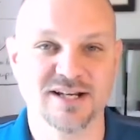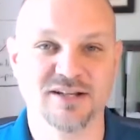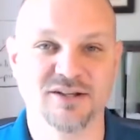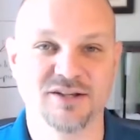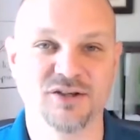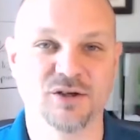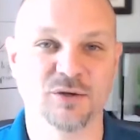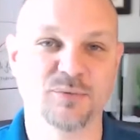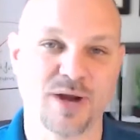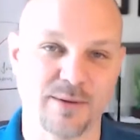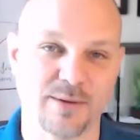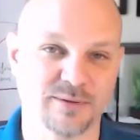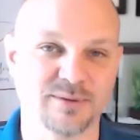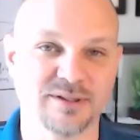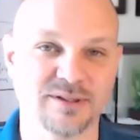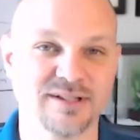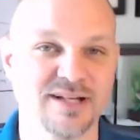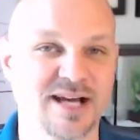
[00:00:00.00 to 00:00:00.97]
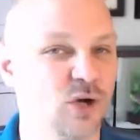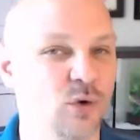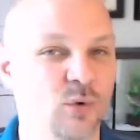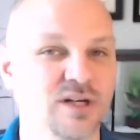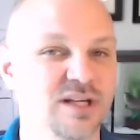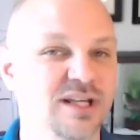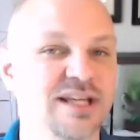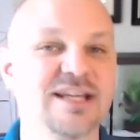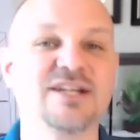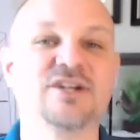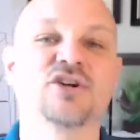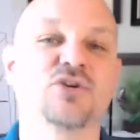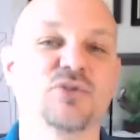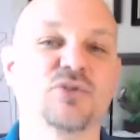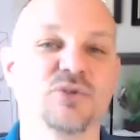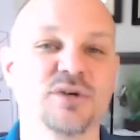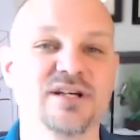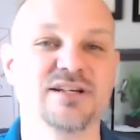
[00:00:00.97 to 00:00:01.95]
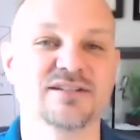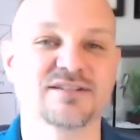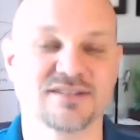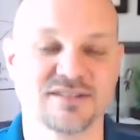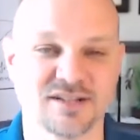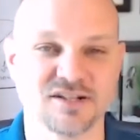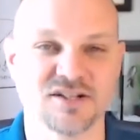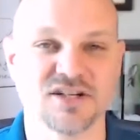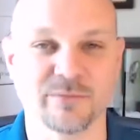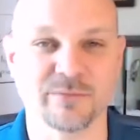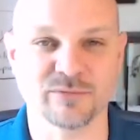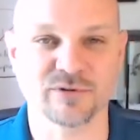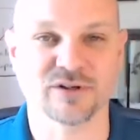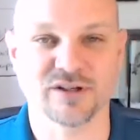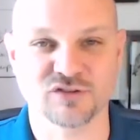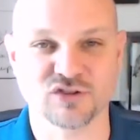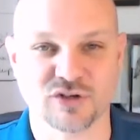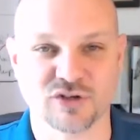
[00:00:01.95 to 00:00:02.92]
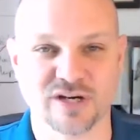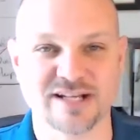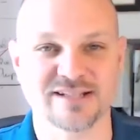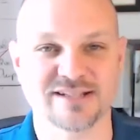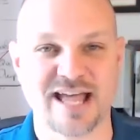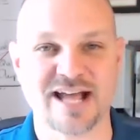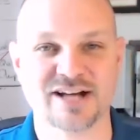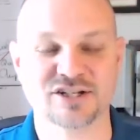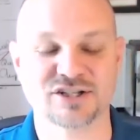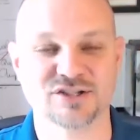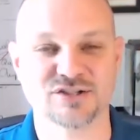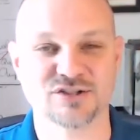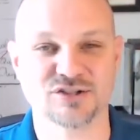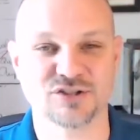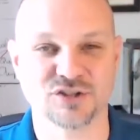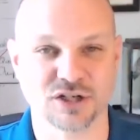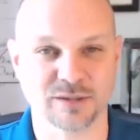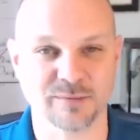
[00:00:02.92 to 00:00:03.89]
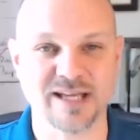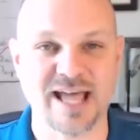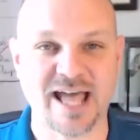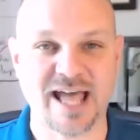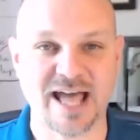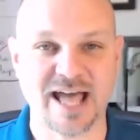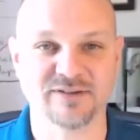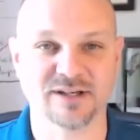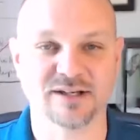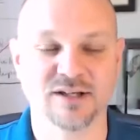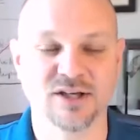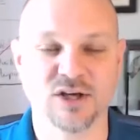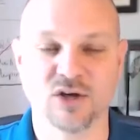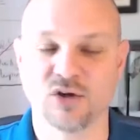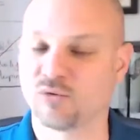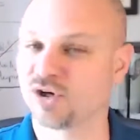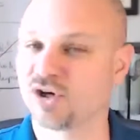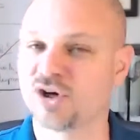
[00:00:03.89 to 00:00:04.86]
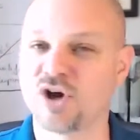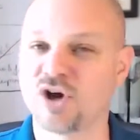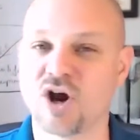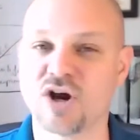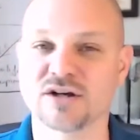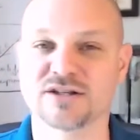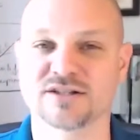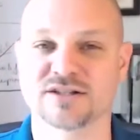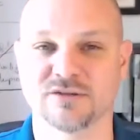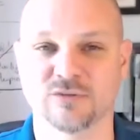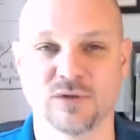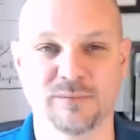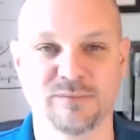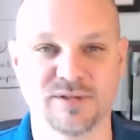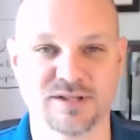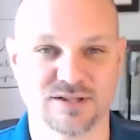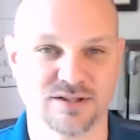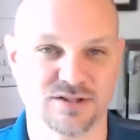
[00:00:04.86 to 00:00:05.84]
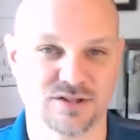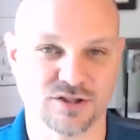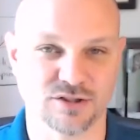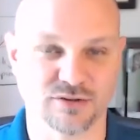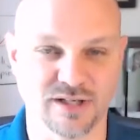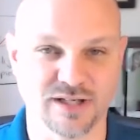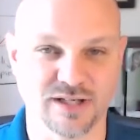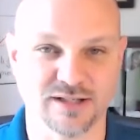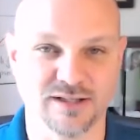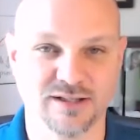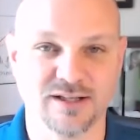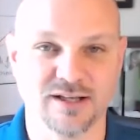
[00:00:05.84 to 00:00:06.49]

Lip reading: you're probably not going to increase the number of transactions you're going to be having, regardless of what business you're in.